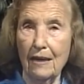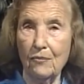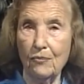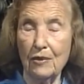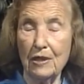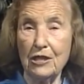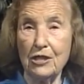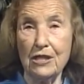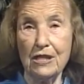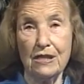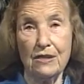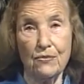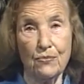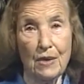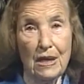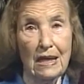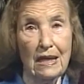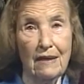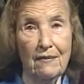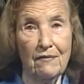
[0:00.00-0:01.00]
which is
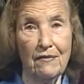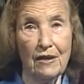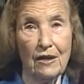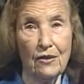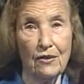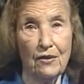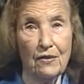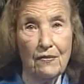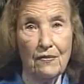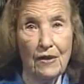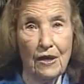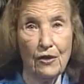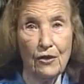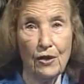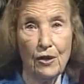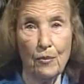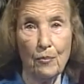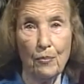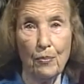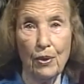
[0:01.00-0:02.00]
really very,
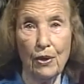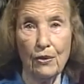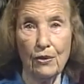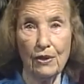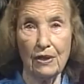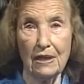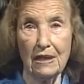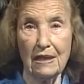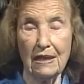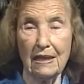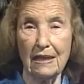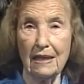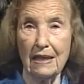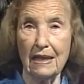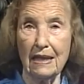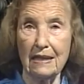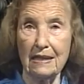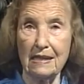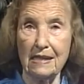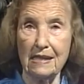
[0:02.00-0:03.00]
very important.
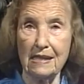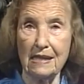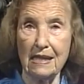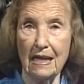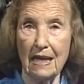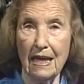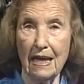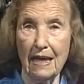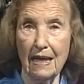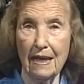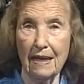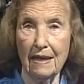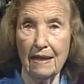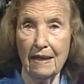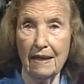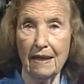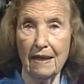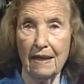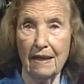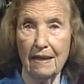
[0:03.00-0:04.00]
It's
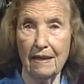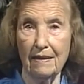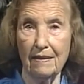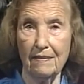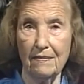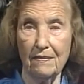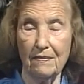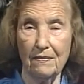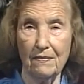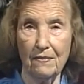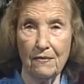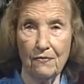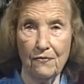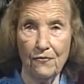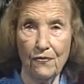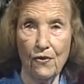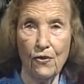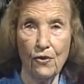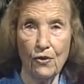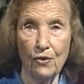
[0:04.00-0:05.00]
a
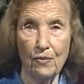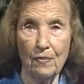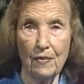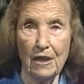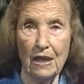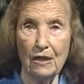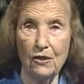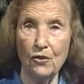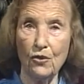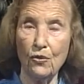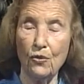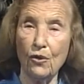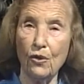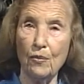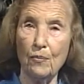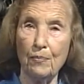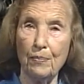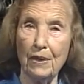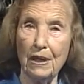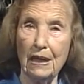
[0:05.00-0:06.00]
form that you
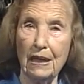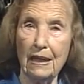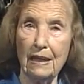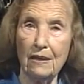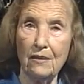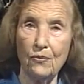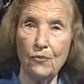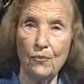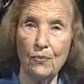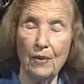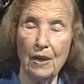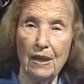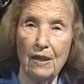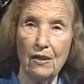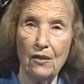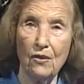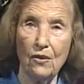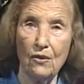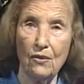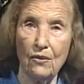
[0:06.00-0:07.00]
complete
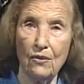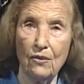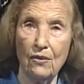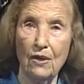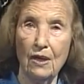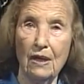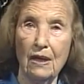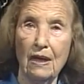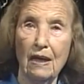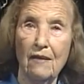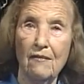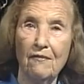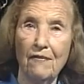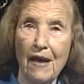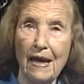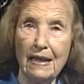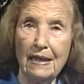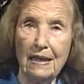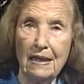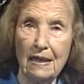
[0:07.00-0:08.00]
with your
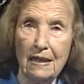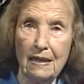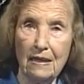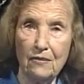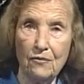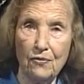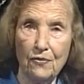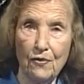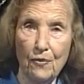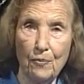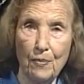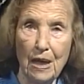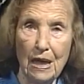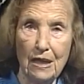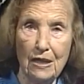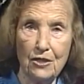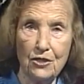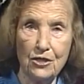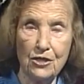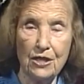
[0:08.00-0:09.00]
vital
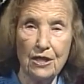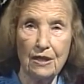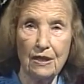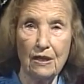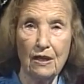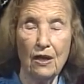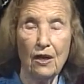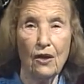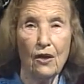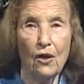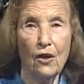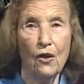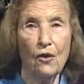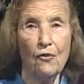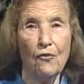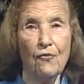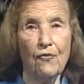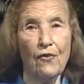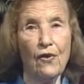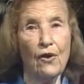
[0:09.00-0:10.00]
information
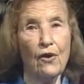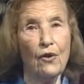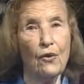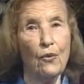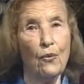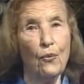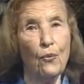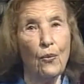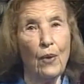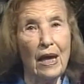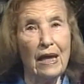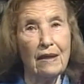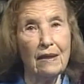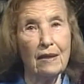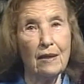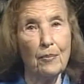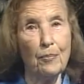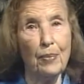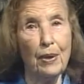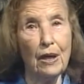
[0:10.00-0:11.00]
for
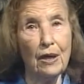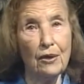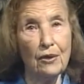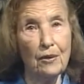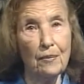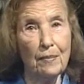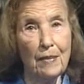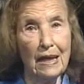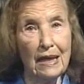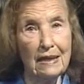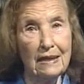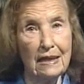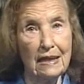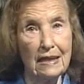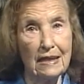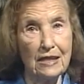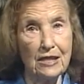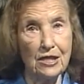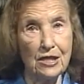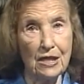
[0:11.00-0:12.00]
when the
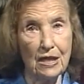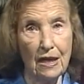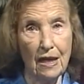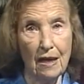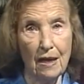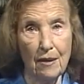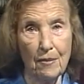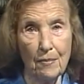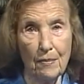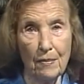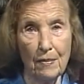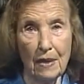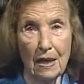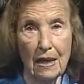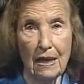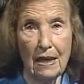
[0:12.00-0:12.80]
paramedics come.